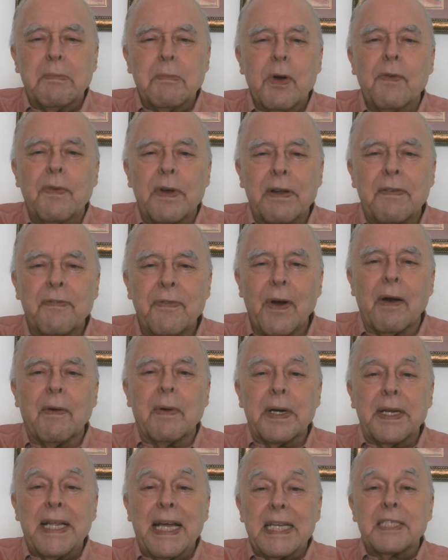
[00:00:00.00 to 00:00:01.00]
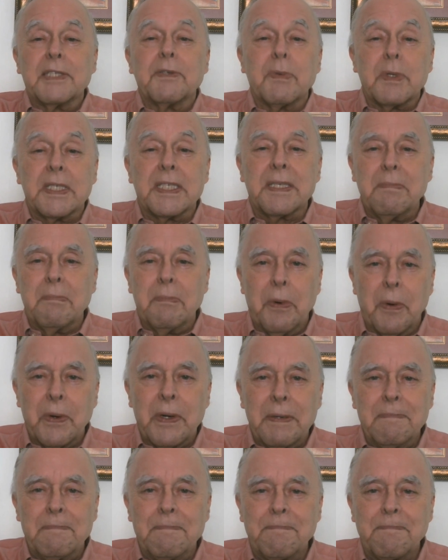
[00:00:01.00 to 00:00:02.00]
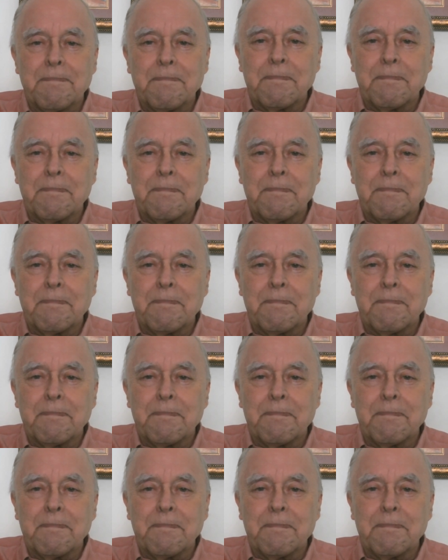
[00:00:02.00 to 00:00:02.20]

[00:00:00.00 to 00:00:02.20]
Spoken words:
and moving forward. That's what's important.